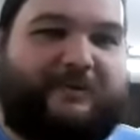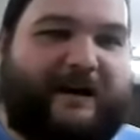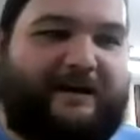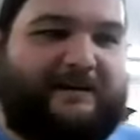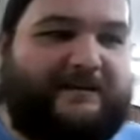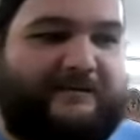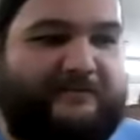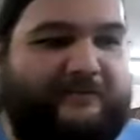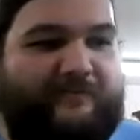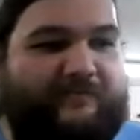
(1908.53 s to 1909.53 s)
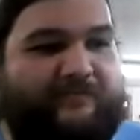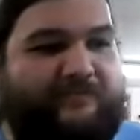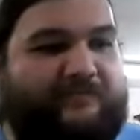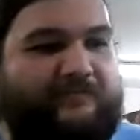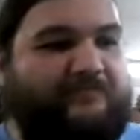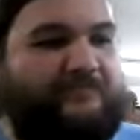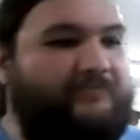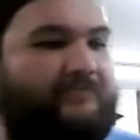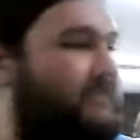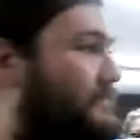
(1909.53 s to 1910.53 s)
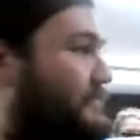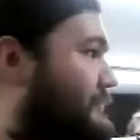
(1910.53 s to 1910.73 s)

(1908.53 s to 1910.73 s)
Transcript: bag is. It was 1963.